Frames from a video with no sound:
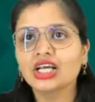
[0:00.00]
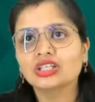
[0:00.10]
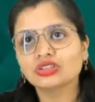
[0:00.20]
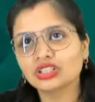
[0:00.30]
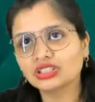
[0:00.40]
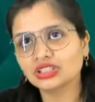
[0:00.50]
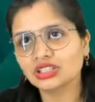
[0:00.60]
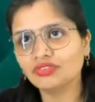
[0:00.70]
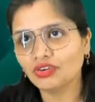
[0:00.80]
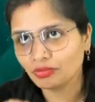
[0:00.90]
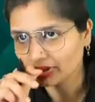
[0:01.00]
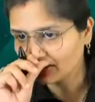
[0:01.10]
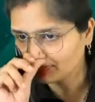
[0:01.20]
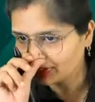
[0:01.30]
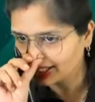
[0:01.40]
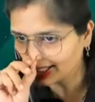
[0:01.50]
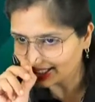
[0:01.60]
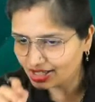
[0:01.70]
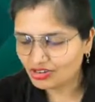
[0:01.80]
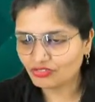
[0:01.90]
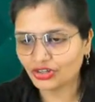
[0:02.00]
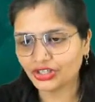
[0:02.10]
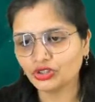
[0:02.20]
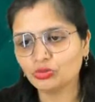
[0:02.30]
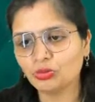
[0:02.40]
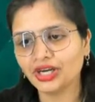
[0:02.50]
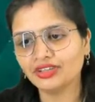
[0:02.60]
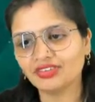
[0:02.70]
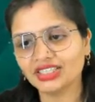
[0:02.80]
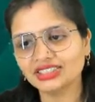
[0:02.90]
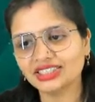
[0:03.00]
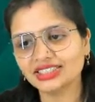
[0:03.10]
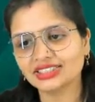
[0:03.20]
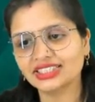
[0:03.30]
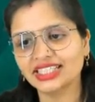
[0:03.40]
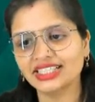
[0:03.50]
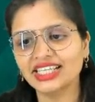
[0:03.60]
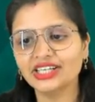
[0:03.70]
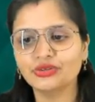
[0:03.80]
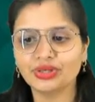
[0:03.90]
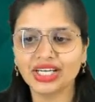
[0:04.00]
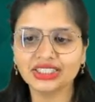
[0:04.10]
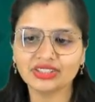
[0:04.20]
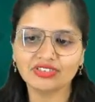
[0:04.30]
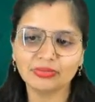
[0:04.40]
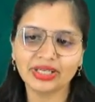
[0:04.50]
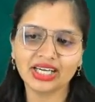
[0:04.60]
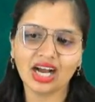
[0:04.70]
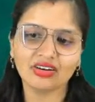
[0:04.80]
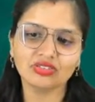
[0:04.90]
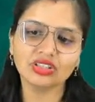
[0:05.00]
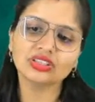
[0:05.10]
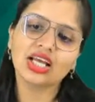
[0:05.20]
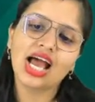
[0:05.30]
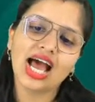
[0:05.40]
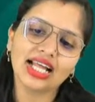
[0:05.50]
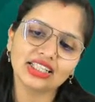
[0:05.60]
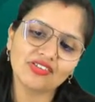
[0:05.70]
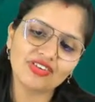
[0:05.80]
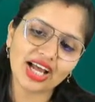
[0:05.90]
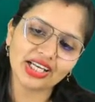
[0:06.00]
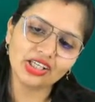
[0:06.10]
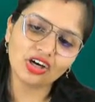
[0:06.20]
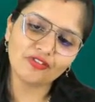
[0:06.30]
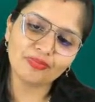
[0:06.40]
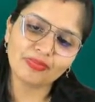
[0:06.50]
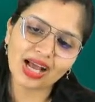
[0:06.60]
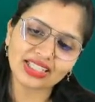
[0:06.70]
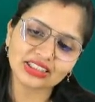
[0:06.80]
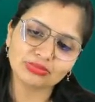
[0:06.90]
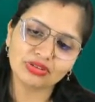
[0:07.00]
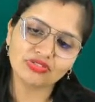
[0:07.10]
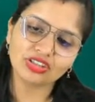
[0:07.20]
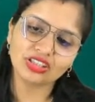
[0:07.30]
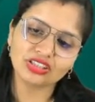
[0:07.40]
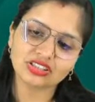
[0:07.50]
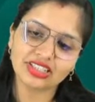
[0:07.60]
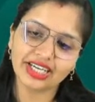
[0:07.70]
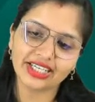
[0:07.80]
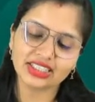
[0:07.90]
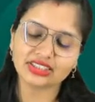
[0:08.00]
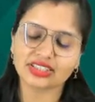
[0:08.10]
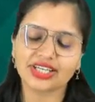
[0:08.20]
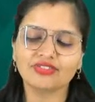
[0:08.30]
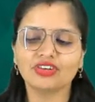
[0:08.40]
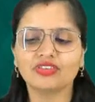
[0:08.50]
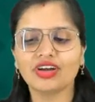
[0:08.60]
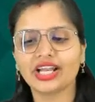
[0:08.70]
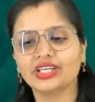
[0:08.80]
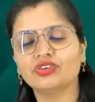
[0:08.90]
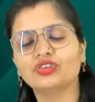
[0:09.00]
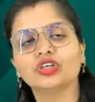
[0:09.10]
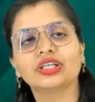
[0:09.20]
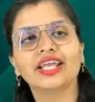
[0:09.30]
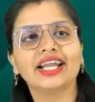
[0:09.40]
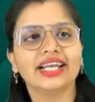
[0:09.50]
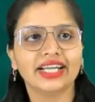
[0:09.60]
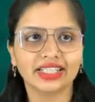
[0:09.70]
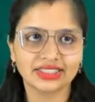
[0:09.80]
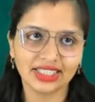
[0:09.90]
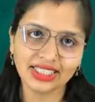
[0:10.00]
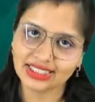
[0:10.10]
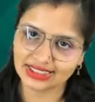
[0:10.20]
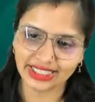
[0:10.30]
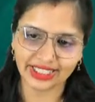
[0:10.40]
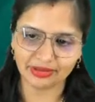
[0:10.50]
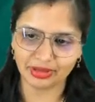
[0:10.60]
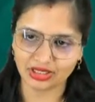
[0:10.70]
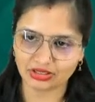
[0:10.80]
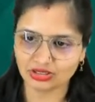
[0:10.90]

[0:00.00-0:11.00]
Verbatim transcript: So this is the formula for it. 42.16 D, D duration will be in hours, and the value of maximum world's greatest rainfall value you will get, it is in centimeters.